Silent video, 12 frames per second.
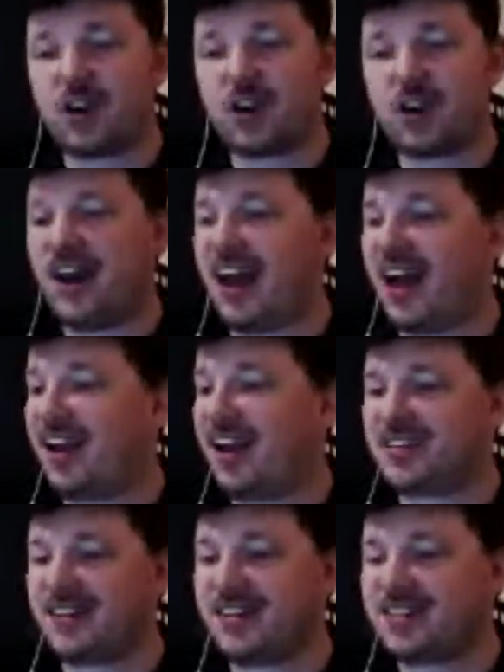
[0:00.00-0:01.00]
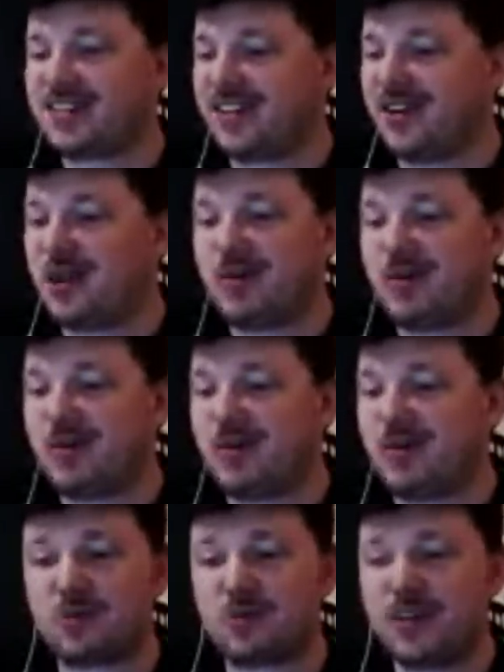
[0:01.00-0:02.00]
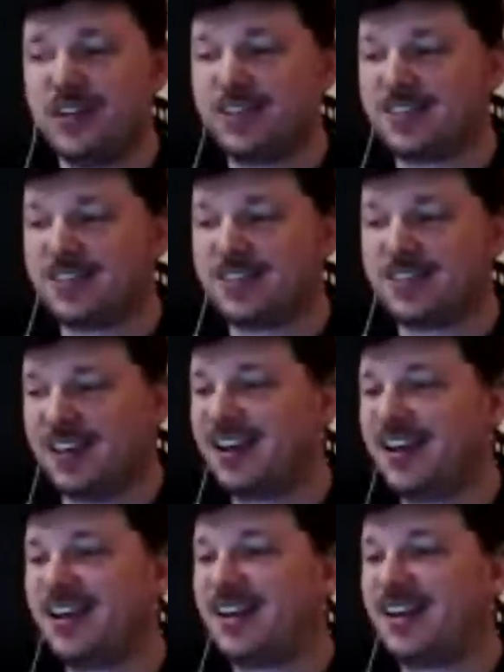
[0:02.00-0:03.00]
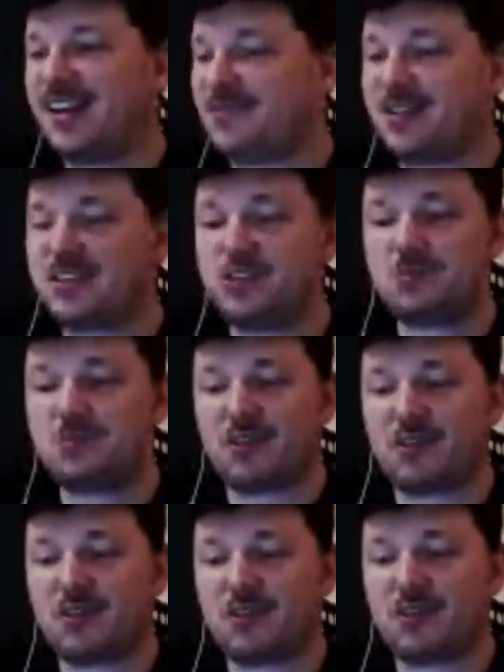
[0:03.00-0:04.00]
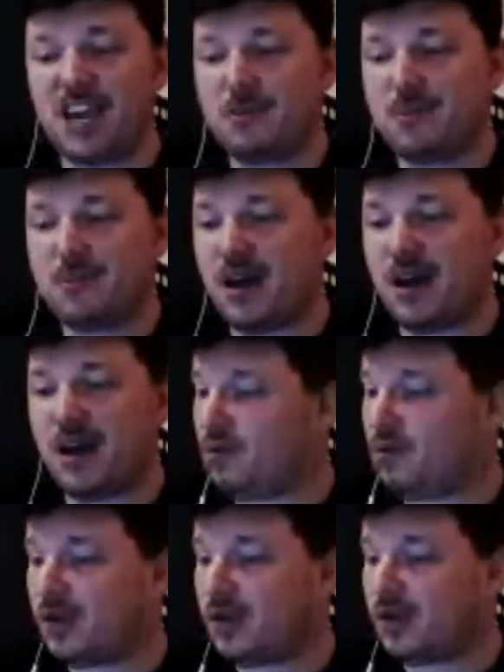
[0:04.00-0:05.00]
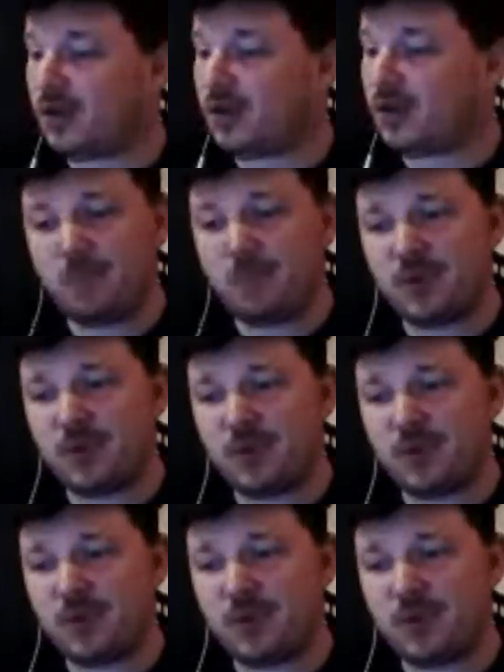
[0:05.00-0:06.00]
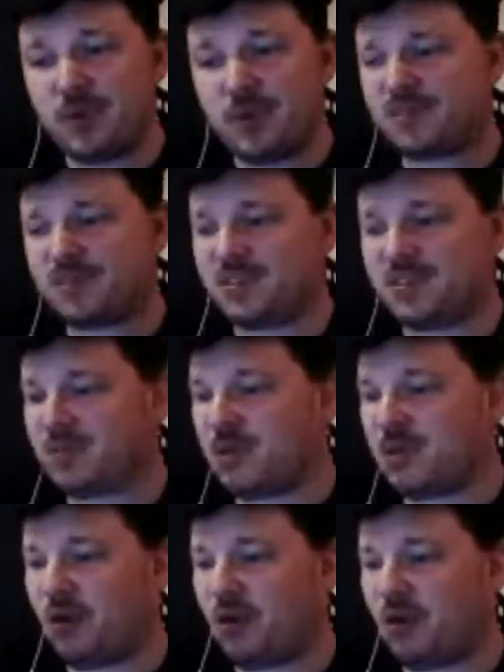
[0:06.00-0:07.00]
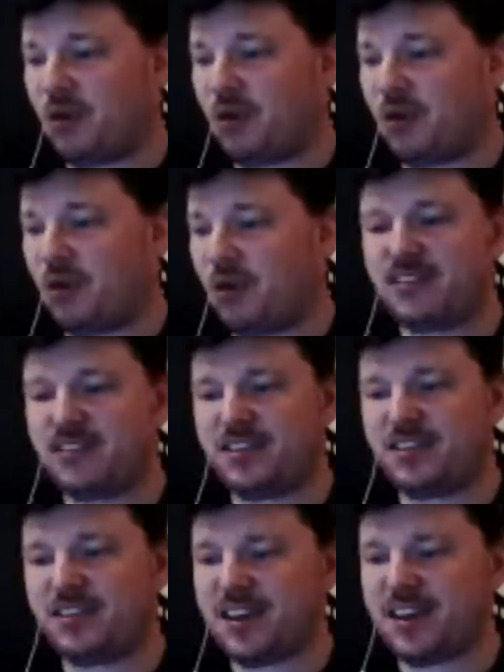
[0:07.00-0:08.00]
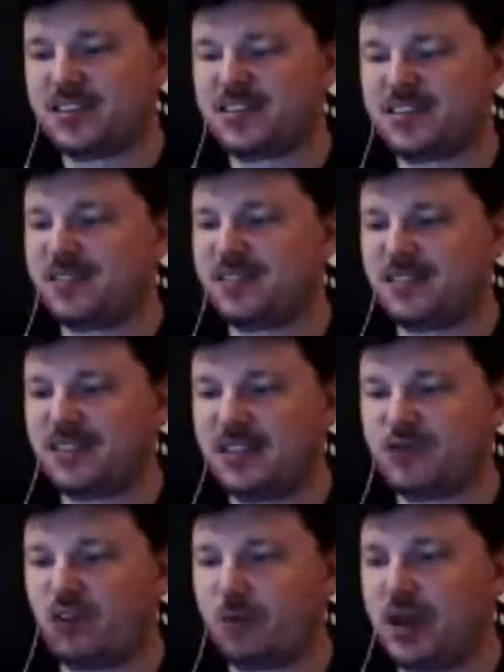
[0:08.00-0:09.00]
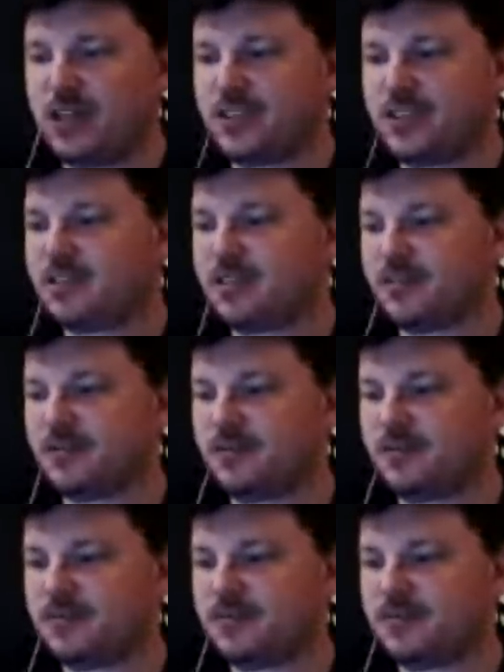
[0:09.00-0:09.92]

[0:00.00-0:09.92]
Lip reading: And I'm working on Alan's list. He plays Ultramarines, and after this new Marine book came out, we're really jumping at putting some cool things together out of these formations.